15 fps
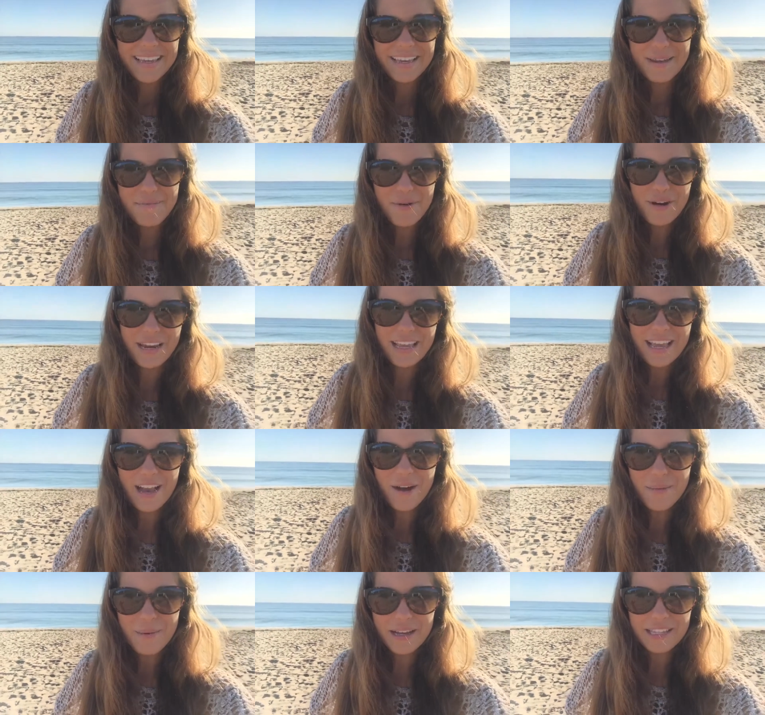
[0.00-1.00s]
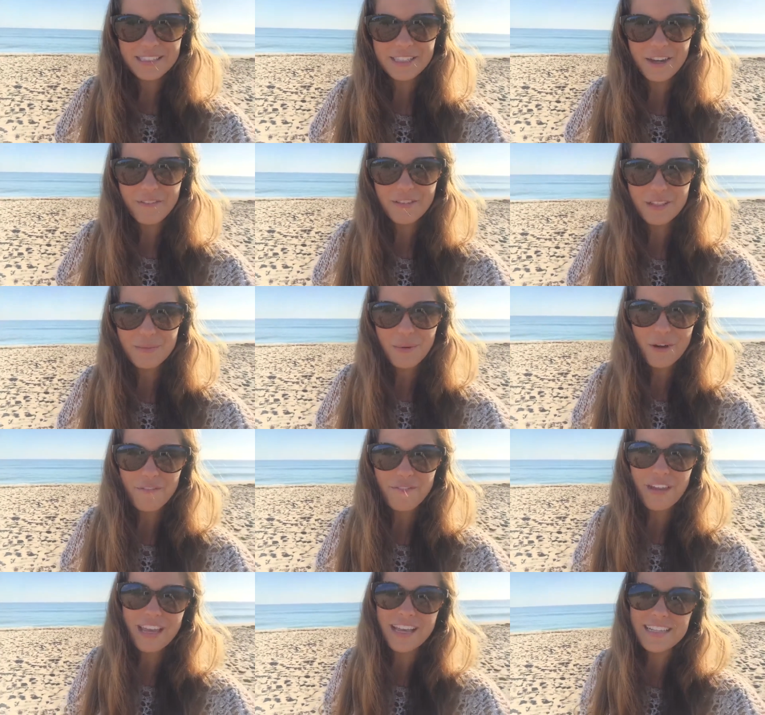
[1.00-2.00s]
Good morning Cowabunga Surf and
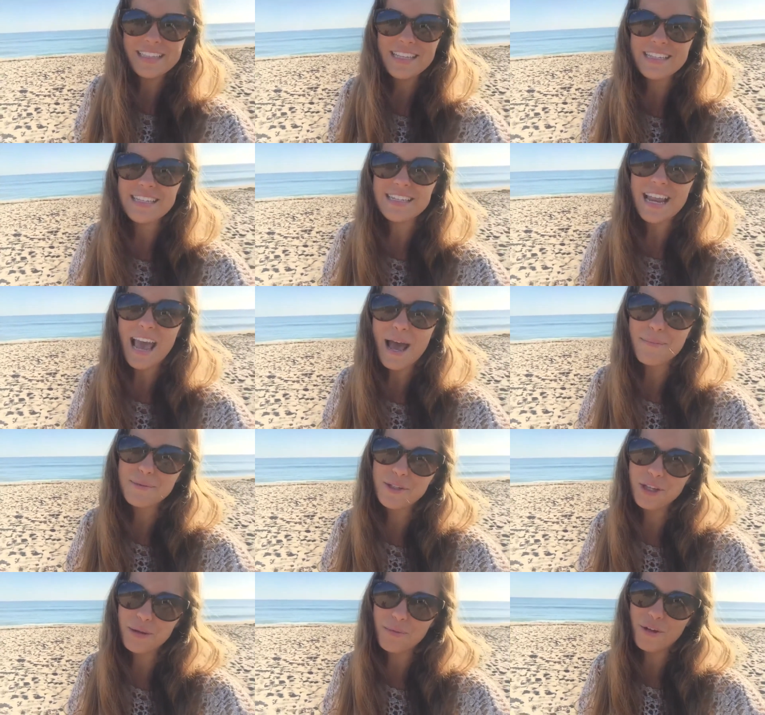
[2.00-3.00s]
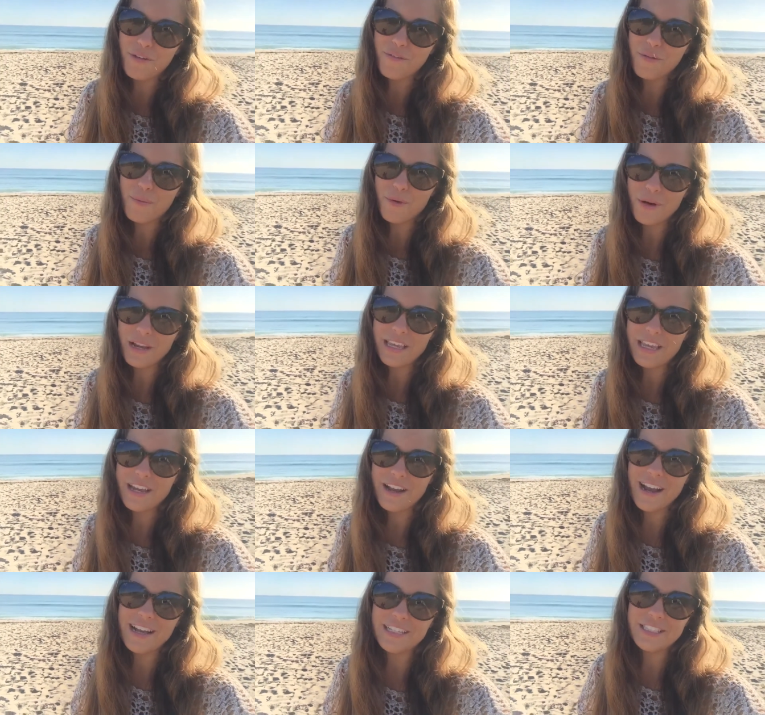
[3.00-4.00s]
Sport fans. It's an absolutely beautiful morning
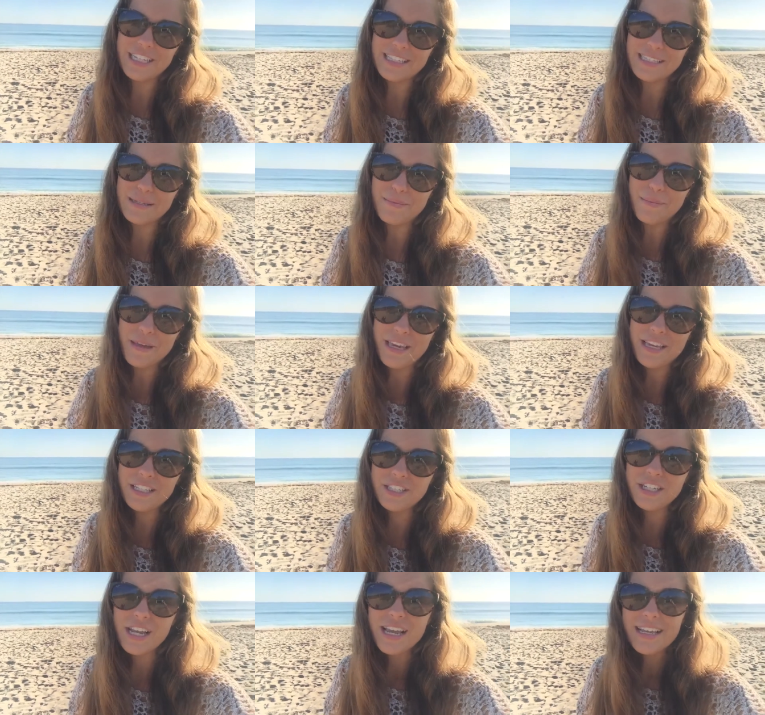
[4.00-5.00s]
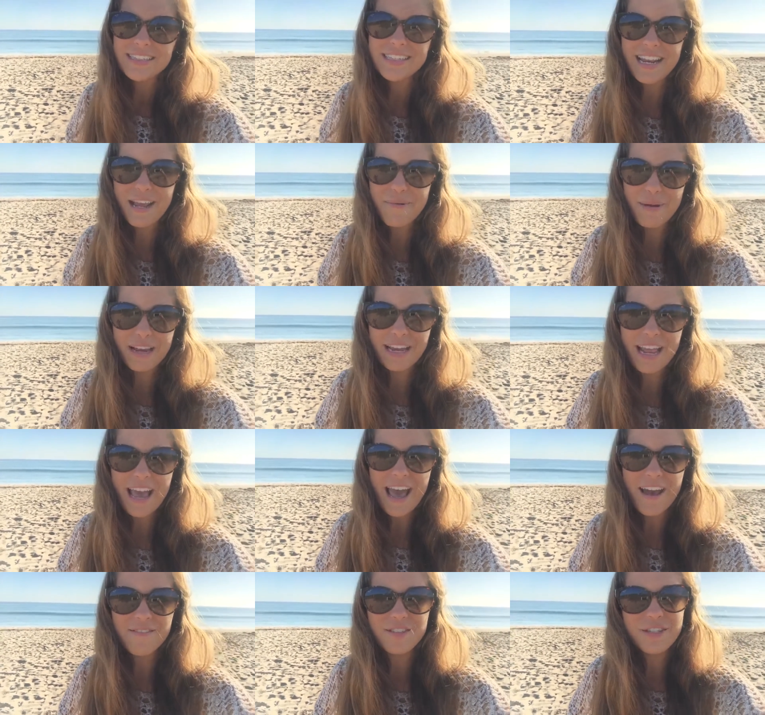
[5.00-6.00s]
here at Jensen Beach. Today we're going to
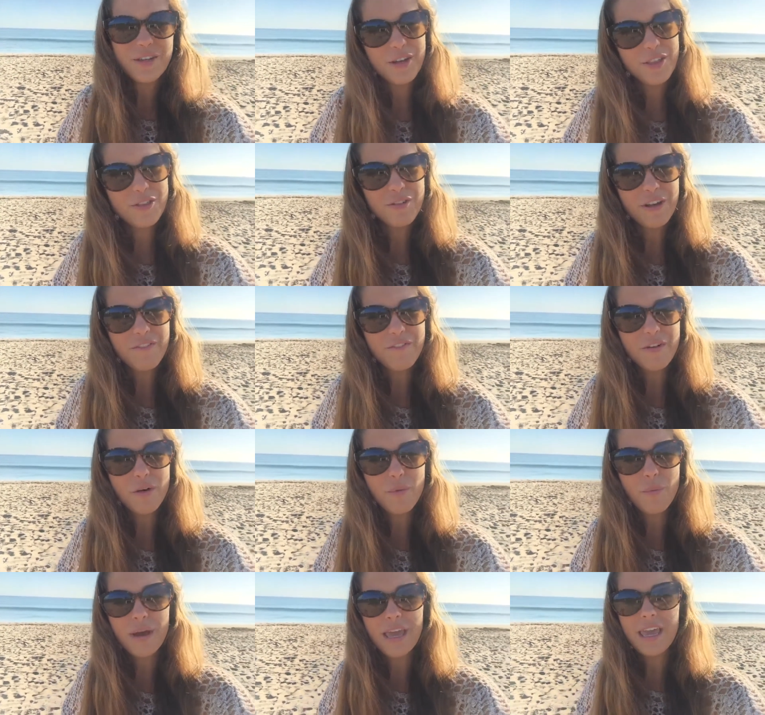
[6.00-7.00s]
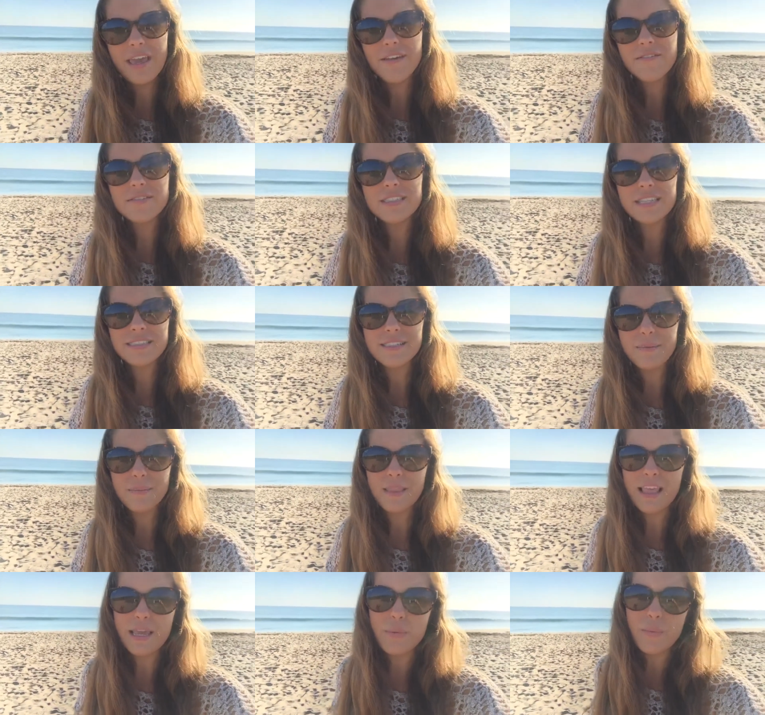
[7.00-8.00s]
have 2 to 3 foot waves,
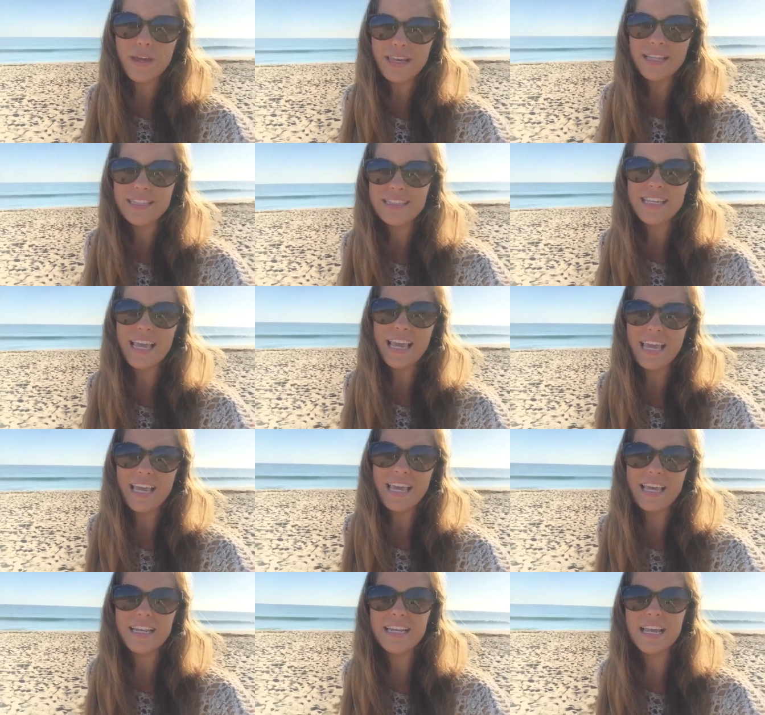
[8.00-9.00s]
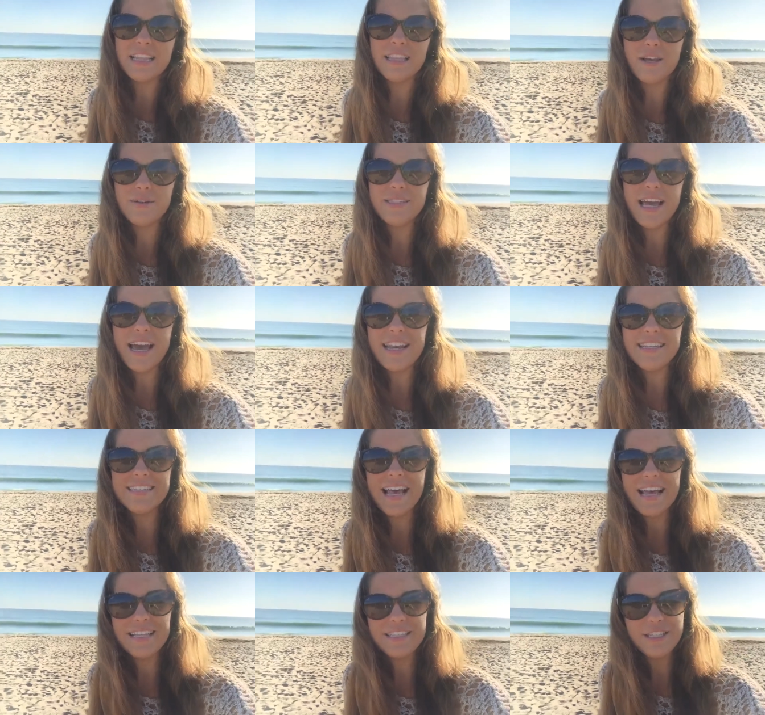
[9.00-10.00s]
some light winds, and low tide is at